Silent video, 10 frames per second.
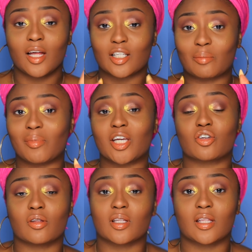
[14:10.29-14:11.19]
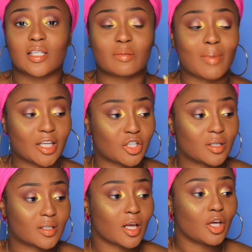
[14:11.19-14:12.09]
to make sure that this
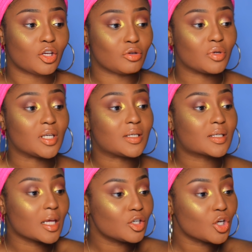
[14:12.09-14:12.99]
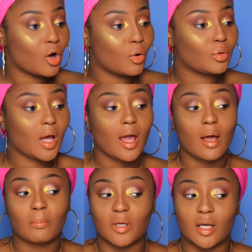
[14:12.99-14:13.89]
matches Youkey's skin tone,
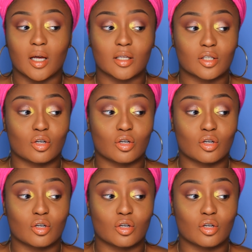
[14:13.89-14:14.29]
because